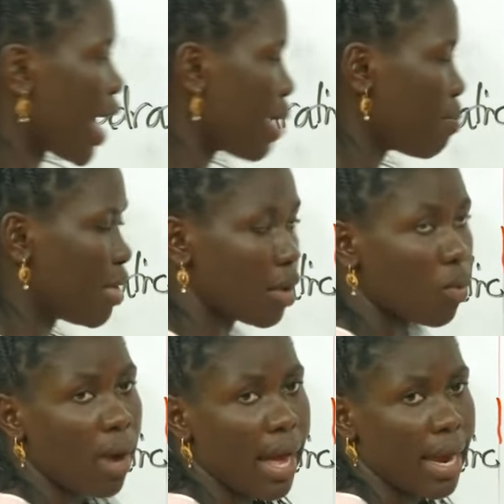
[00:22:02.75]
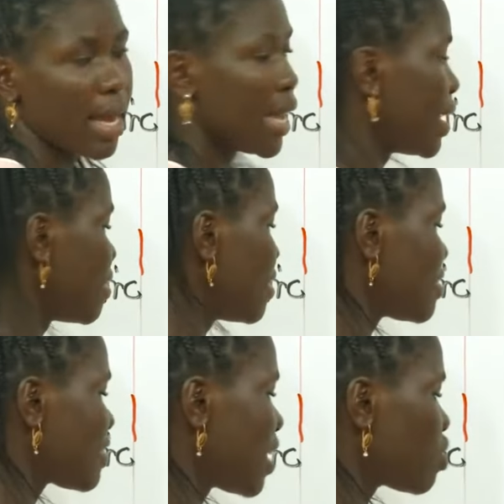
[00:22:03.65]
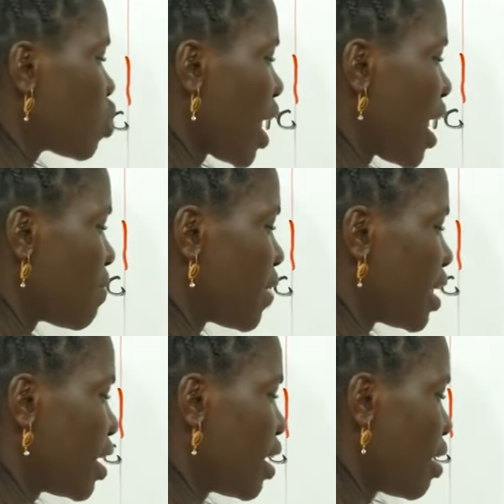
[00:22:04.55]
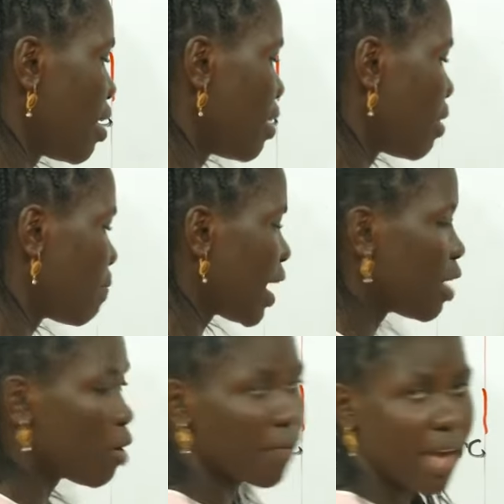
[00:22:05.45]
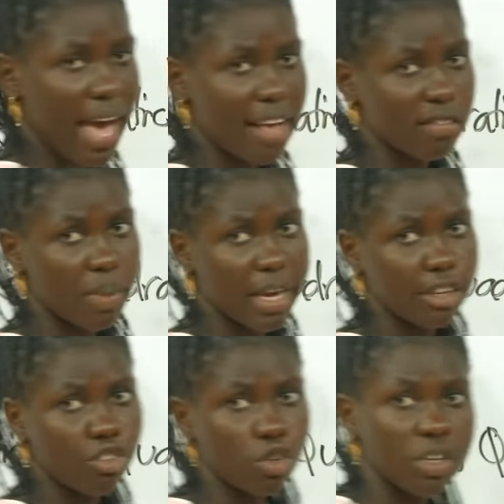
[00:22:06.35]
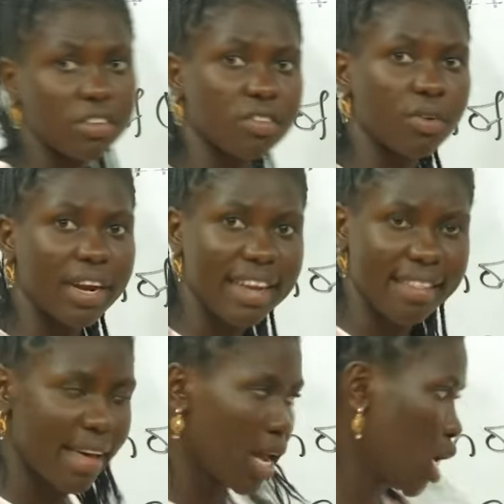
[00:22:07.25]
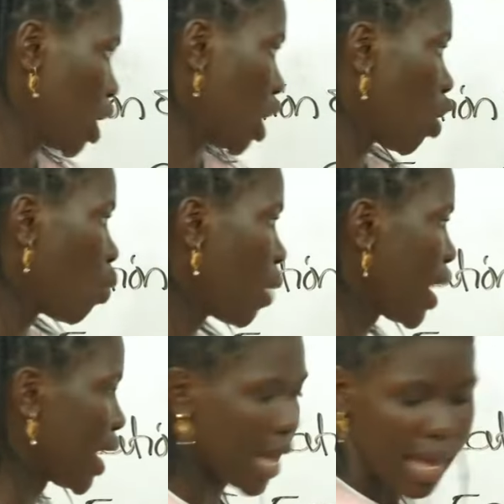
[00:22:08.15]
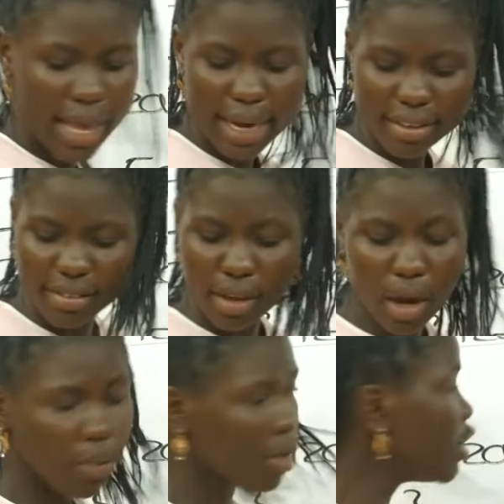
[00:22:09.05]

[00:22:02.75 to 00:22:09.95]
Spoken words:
a being 1. In this case, we are having the value of a as being 2, which is greater than 1. Let's see how we're